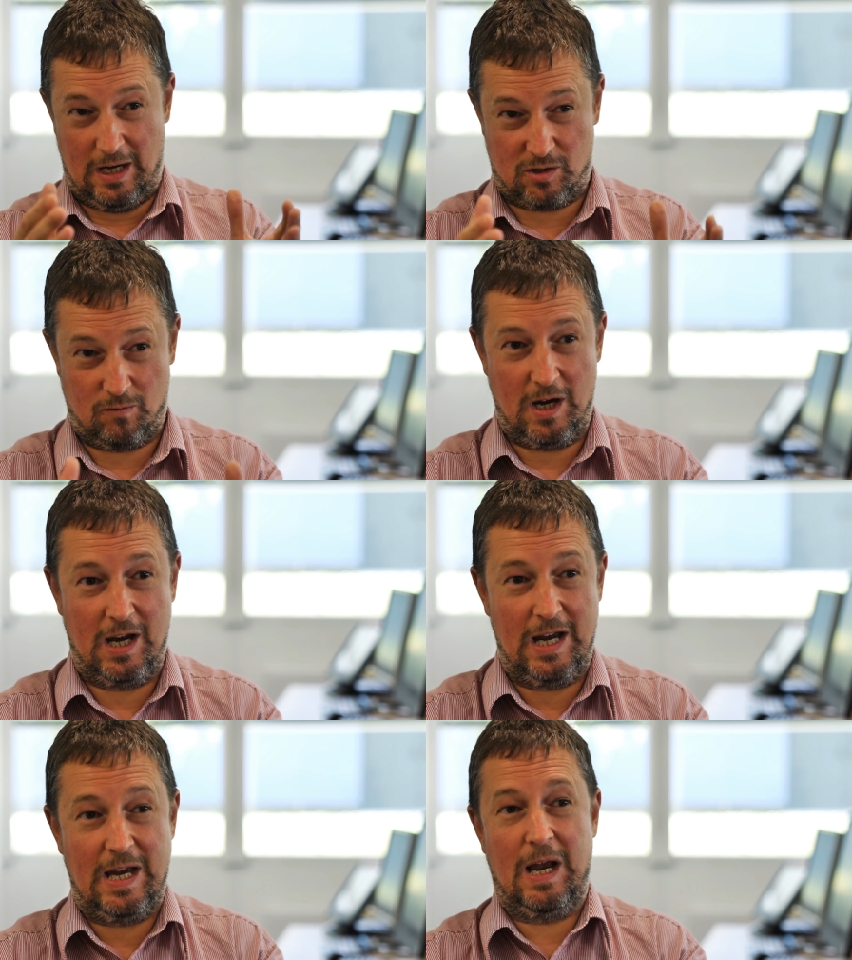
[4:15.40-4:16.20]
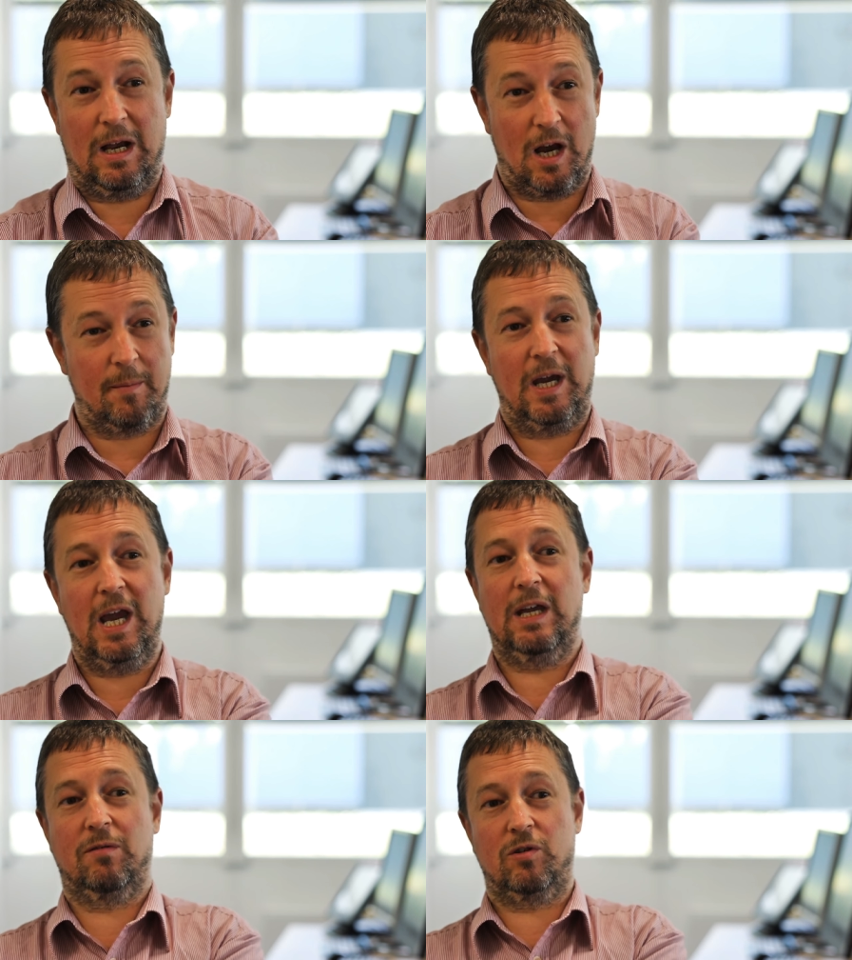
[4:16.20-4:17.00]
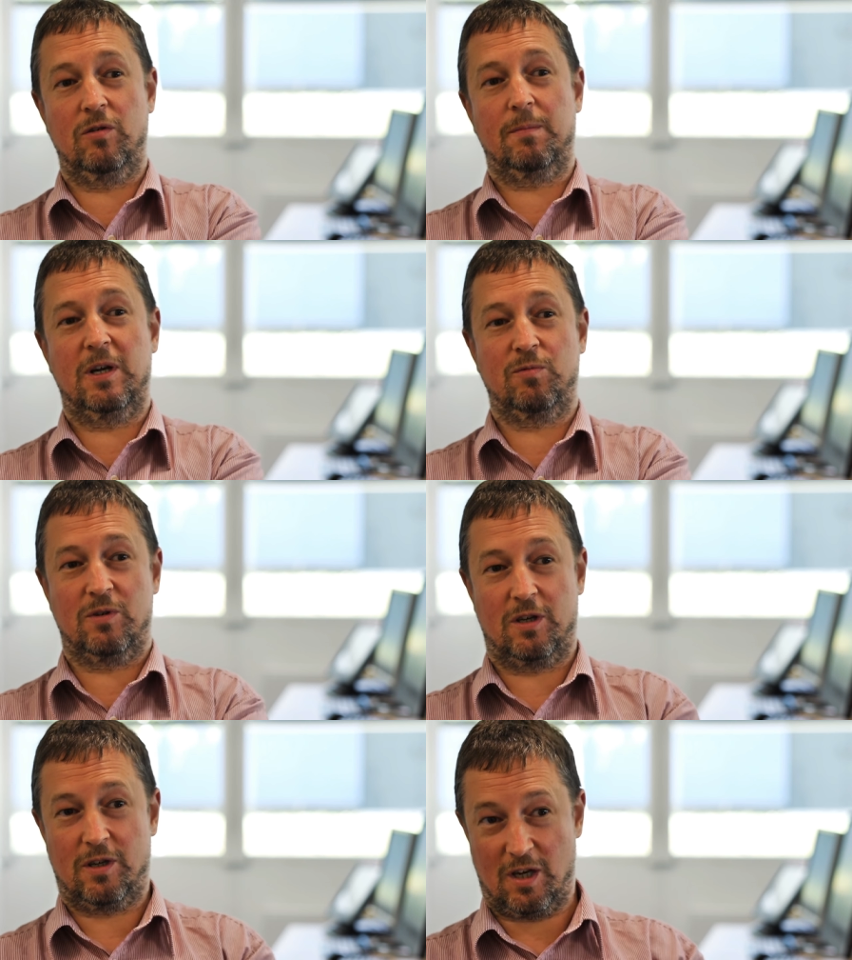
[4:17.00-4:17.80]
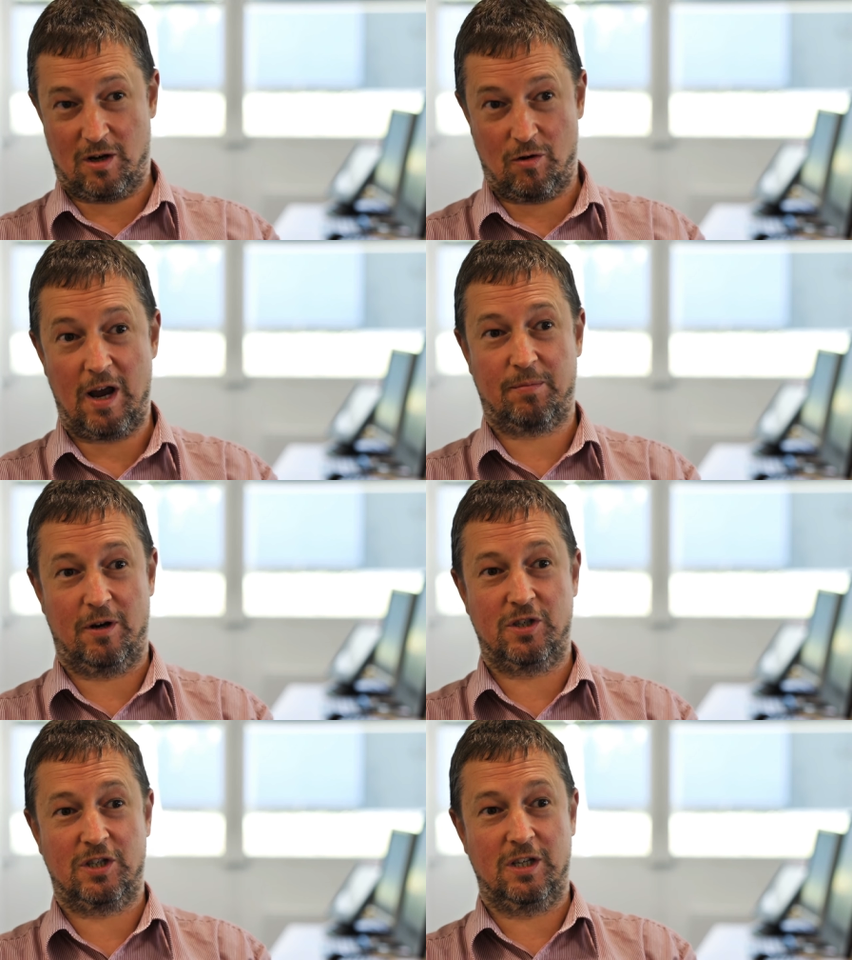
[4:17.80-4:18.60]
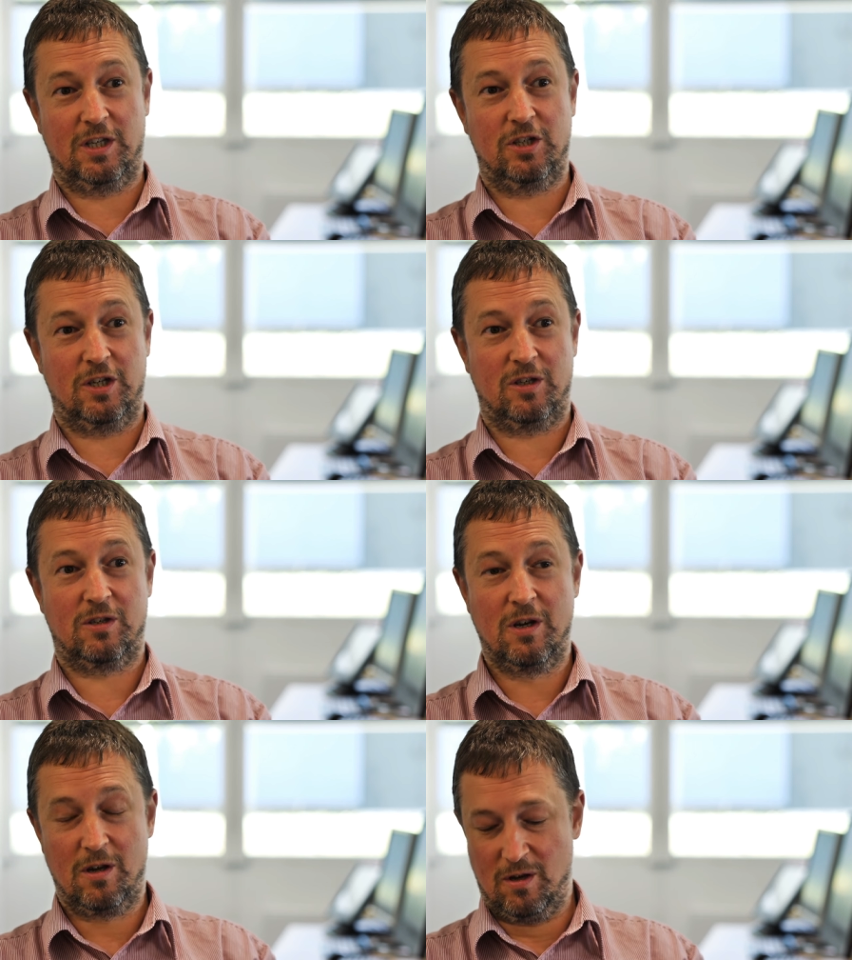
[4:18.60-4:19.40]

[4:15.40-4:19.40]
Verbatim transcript: It's really coming here and doing the measurements under the correct process conditions